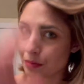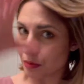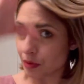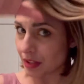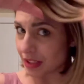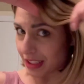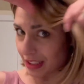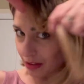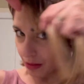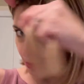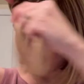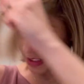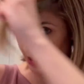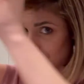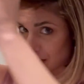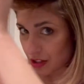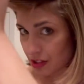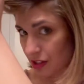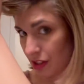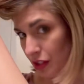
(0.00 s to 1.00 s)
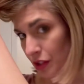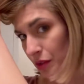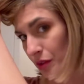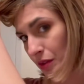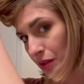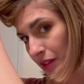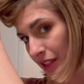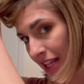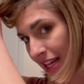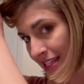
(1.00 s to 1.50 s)
really only just
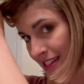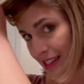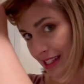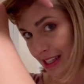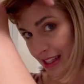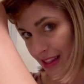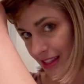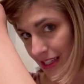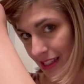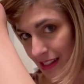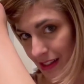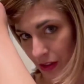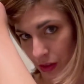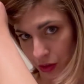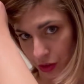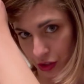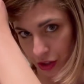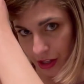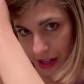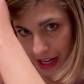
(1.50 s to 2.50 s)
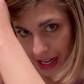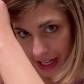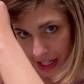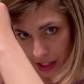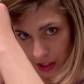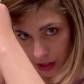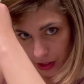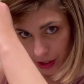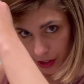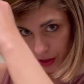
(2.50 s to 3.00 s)
utilizing this little
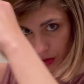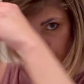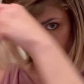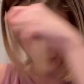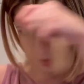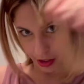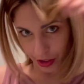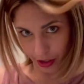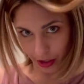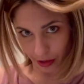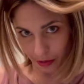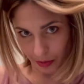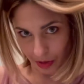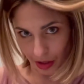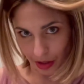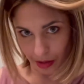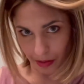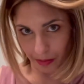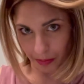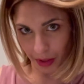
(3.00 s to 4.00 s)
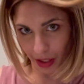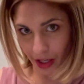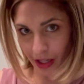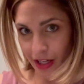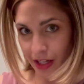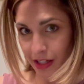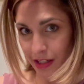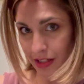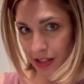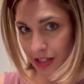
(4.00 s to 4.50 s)
triangular corner with the
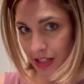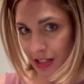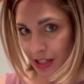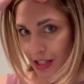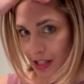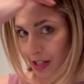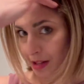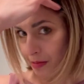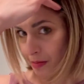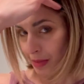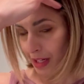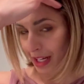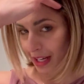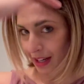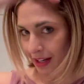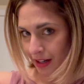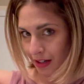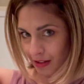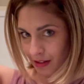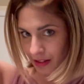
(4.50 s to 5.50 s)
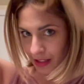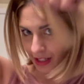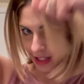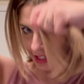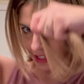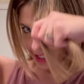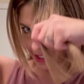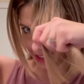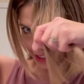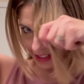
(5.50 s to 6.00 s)
part, my
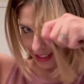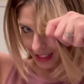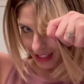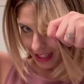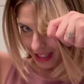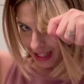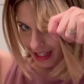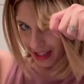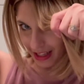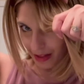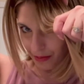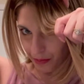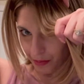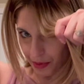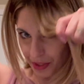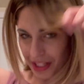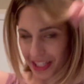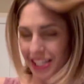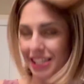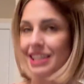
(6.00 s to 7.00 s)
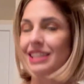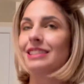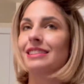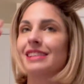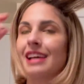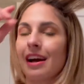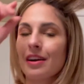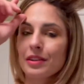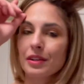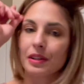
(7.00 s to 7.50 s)
hairline, and then bringing it
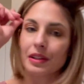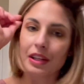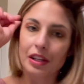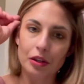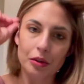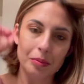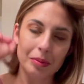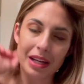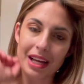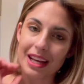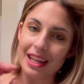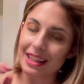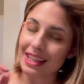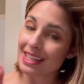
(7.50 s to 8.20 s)
down a little bit.